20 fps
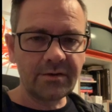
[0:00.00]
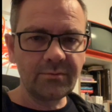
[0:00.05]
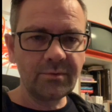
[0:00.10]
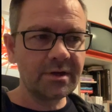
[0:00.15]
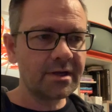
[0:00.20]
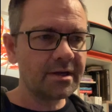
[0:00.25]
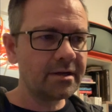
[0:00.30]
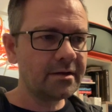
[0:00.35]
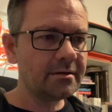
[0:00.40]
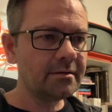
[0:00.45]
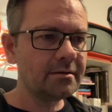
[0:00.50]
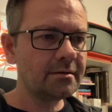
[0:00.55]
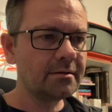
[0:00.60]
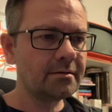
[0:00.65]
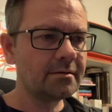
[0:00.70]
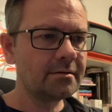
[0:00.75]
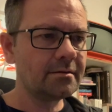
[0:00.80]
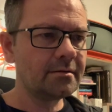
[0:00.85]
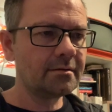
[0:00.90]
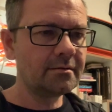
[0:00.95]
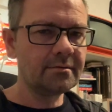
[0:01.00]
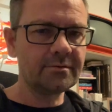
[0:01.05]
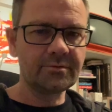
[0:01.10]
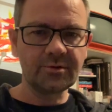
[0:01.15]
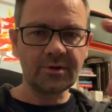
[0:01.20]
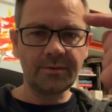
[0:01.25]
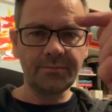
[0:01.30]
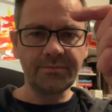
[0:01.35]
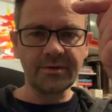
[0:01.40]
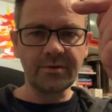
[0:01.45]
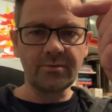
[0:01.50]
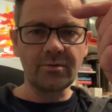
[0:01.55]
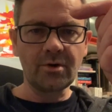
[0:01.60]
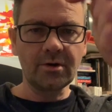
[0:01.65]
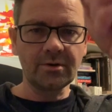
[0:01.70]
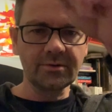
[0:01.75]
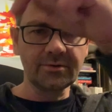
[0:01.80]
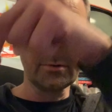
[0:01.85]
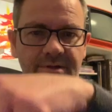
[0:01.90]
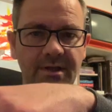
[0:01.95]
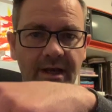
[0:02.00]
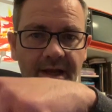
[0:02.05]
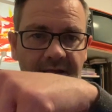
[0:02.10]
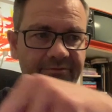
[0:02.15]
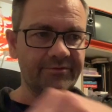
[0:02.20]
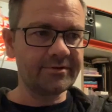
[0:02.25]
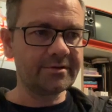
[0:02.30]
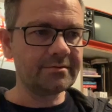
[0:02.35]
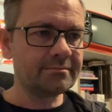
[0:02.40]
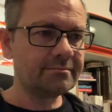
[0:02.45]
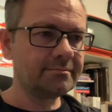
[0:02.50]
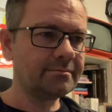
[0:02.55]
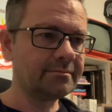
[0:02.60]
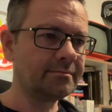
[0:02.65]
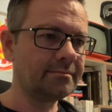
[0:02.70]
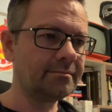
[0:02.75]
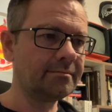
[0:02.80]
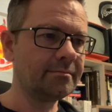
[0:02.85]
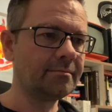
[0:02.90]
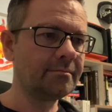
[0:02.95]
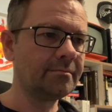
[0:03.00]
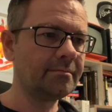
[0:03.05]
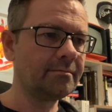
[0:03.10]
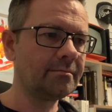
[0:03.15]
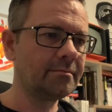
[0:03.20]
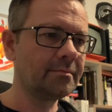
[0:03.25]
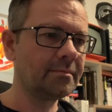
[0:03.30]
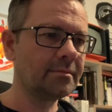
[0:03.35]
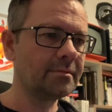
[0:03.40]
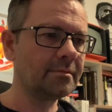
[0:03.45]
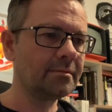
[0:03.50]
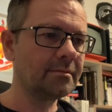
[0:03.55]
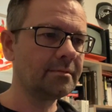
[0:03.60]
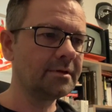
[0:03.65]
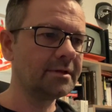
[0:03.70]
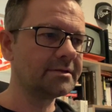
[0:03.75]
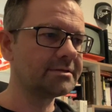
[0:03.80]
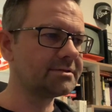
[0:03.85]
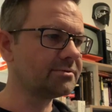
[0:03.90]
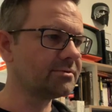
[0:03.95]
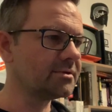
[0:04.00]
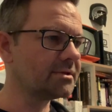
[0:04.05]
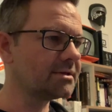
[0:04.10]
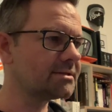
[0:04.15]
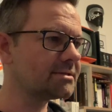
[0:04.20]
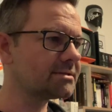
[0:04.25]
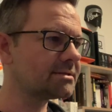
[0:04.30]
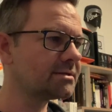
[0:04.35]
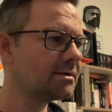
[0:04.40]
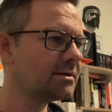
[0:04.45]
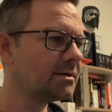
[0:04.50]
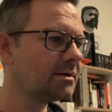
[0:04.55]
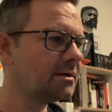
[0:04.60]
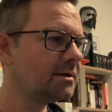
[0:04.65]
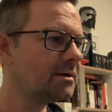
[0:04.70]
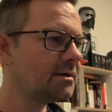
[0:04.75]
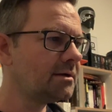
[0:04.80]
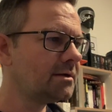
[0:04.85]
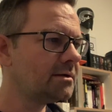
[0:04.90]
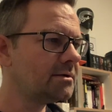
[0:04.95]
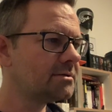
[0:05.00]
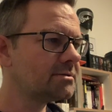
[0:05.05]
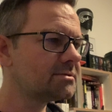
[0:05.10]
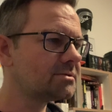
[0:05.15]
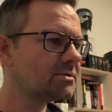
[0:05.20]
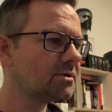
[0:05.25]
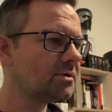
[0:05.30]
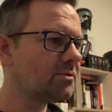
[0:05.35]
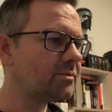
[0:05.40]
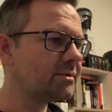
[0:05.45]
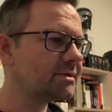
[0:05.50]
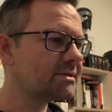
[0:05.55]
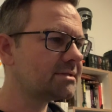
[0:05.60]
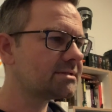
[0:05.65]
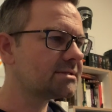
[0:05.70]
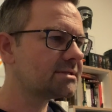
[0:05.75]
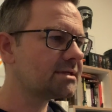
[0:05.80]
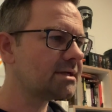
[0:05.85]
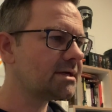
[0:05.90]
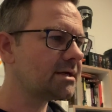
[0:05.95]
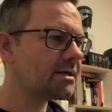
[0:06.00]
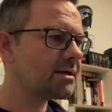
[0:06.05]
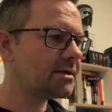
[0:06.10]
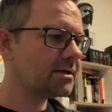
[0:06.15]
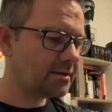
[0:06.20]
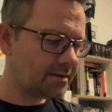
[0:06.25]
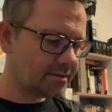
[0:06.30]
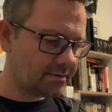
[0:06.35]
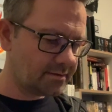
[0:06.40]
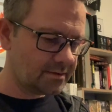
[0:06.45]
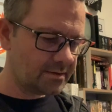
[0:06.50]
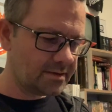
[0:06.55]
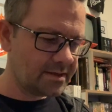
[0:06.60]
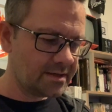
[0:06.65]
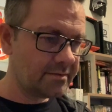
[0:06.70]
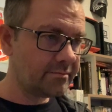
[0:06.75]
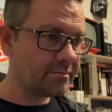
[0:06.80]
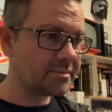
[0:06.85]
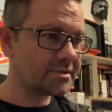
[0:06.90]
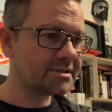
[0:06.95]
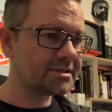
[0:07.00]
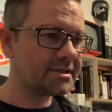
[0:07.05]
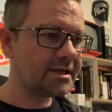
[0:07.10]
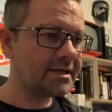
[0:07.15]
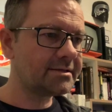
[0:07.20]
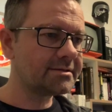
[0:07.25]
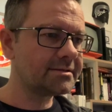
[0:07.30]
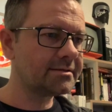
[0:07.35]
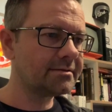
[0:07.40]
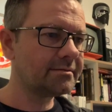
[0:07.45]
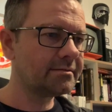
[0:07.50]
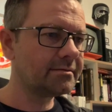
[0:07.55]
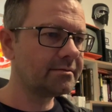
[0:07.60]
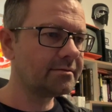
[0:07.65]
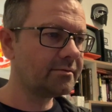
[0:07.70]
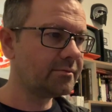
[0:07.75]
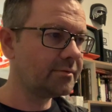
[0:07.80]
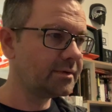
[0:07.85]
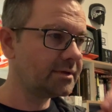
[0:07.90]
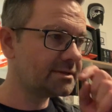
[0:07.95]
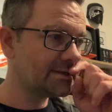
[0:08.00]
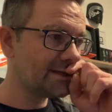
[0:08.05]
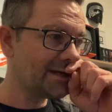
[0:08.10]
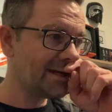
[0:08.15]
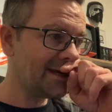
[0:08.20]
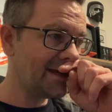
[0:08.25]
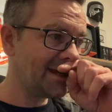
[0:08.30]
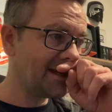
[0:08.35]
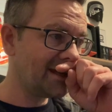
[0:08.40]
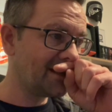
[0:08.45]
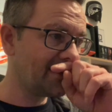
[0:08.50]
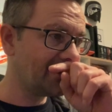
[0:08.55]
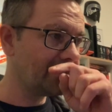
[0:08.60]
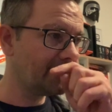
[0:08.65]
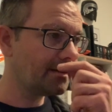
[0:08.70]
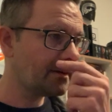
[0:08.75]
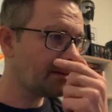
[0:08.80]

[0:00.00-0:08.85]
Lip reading: we can drop the rock to the left. Let's do this. So we say mset, we take,